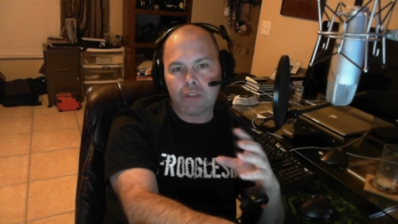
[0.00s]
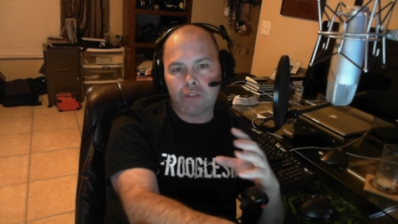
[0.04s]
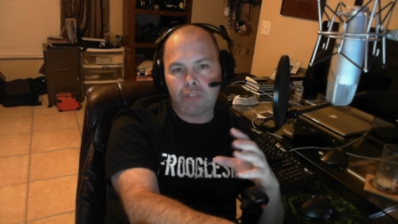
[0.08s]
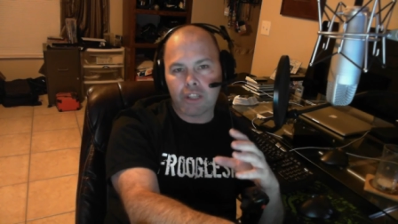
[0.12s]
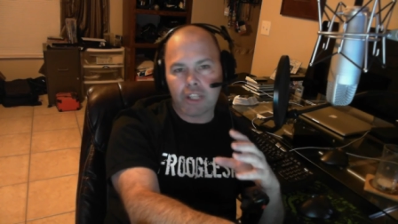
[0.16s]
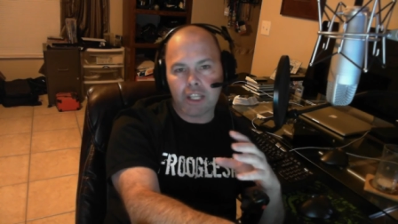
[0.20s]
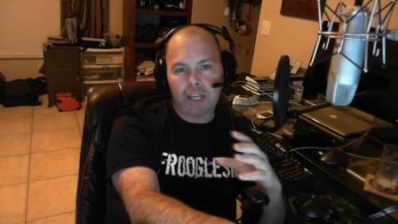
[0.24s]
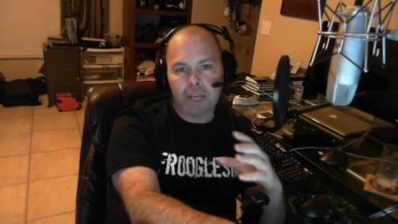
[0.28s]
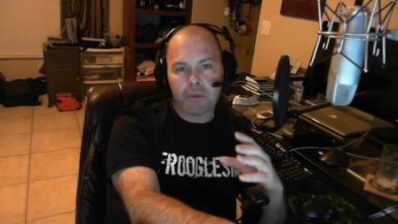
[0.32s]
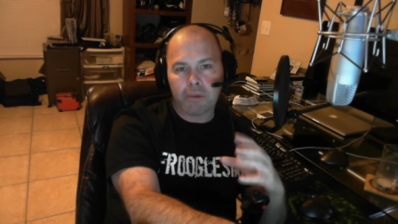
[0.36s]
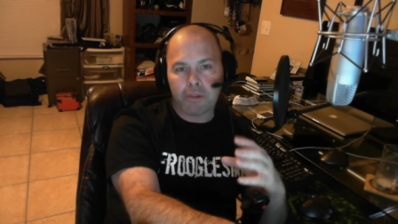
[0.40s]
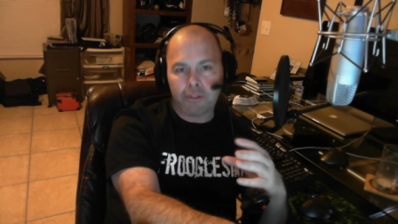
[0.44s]

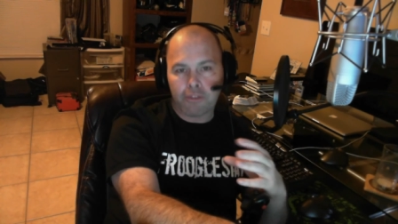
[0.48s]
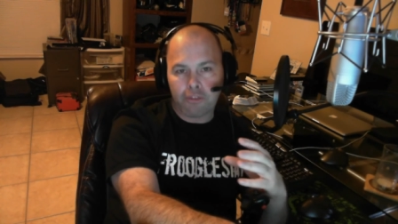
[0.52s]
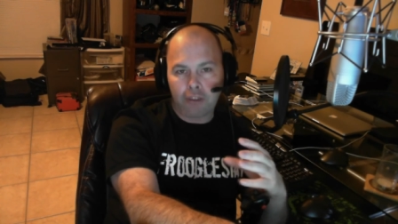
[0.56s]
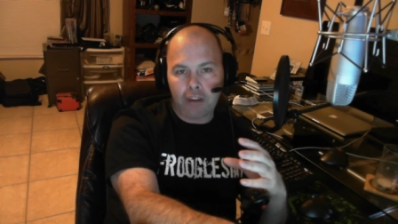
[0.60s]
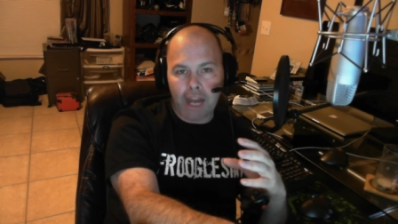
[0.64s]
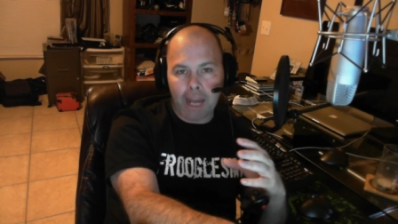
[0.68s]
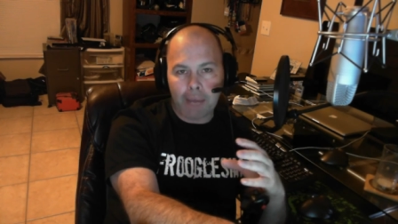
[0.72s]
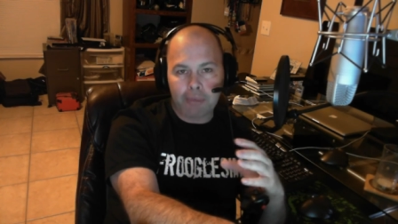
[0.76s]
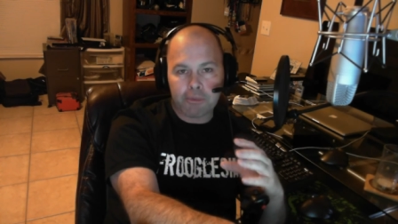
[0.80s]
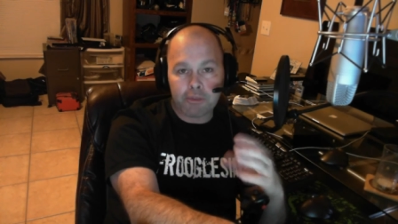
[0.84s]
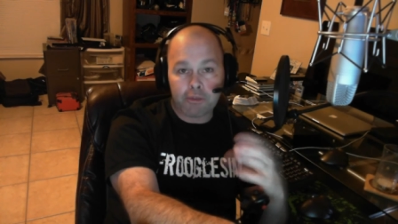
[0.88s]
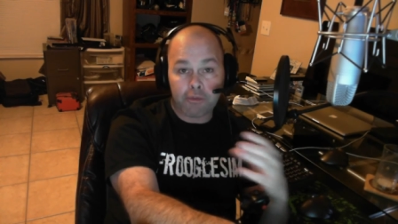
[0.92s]
video with
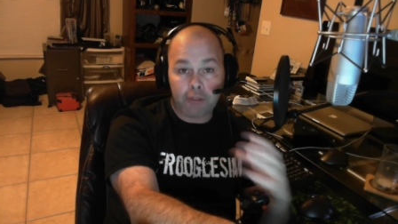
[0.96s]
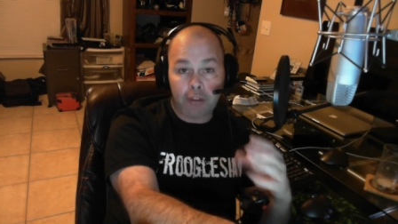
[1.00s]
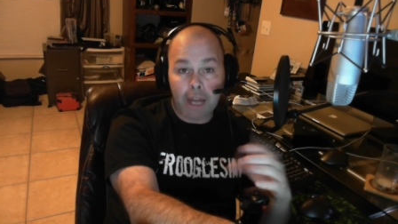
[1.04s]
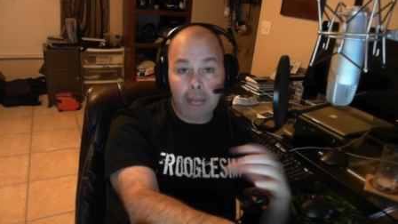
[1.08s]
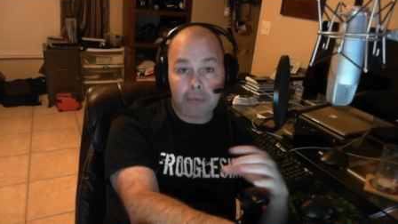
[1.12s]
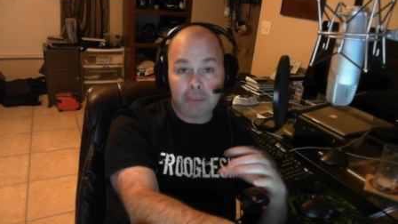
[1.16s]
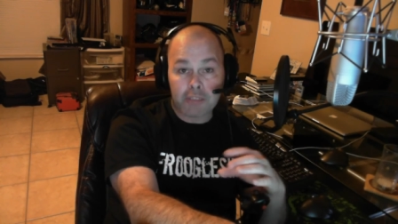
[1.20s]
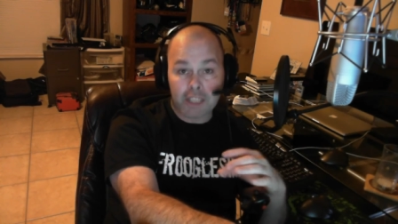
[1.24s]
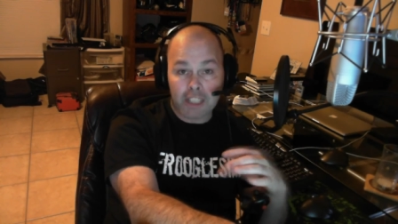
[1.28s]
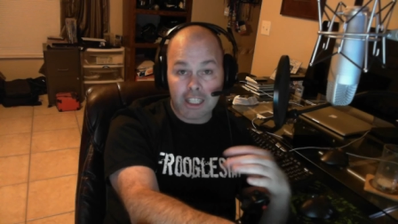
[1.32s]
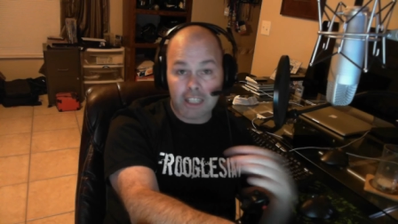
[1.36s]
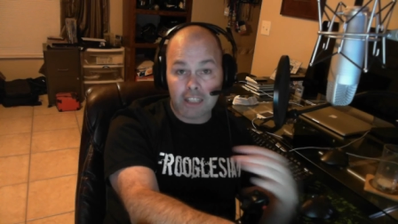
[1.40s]
Fraps,
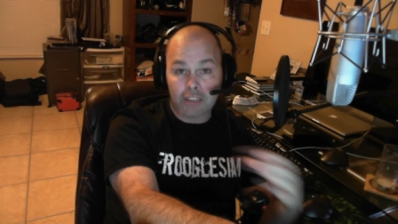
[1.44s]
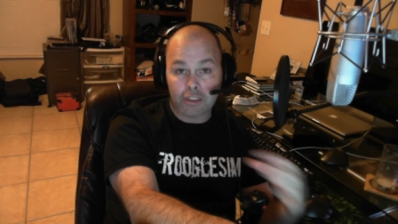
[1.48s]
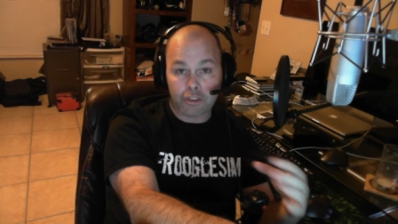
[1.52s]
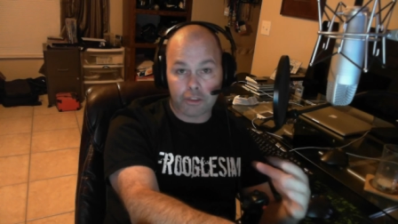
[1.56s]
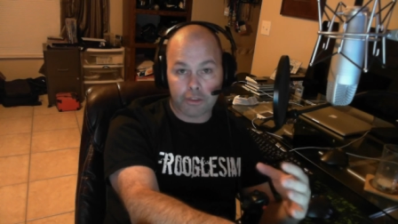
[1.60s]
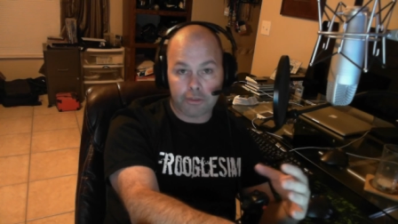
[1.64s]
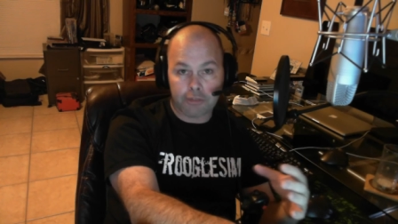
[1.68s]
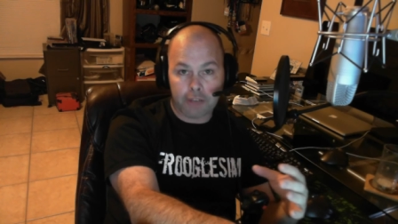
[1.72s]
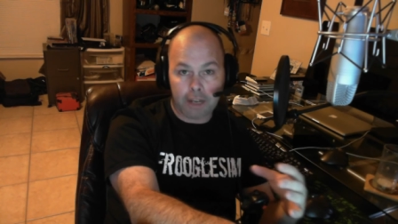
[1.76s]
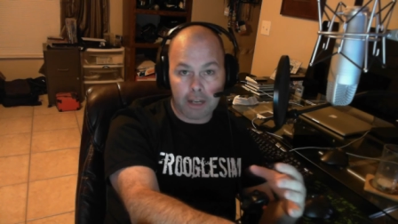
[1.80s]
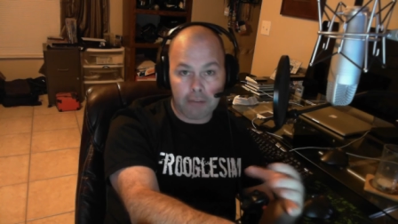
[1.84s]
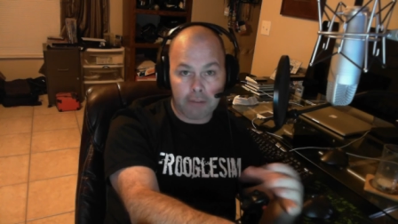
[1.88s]
Fraps kills
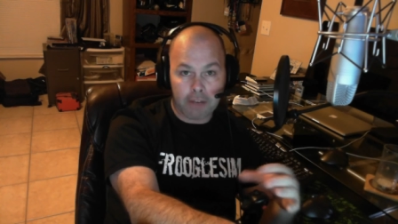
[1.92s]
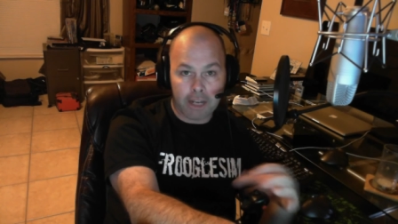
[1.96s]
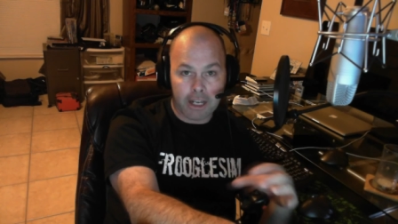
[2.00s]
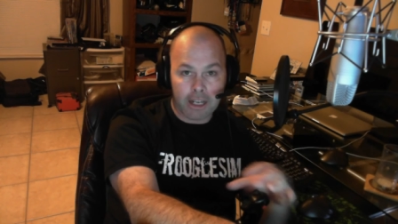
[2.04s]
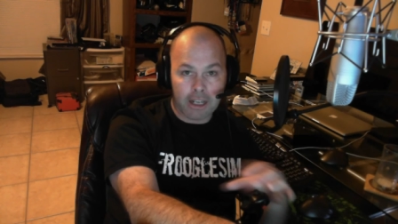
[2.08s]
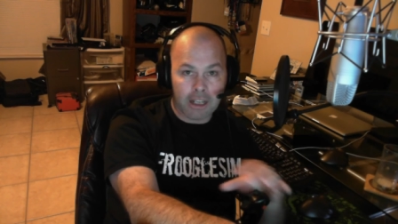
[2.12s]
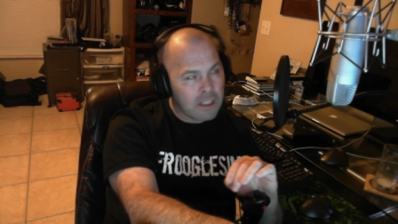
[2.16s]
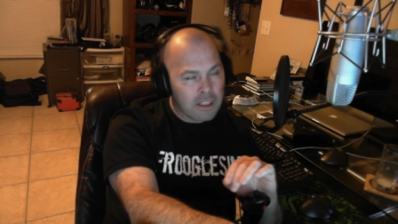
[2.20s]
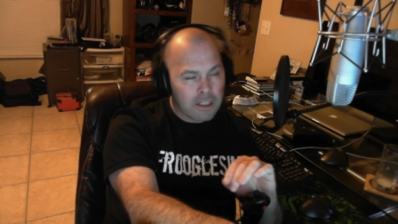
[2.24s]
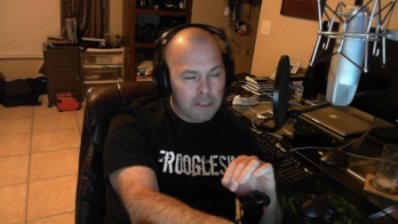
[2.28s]
your frame rate.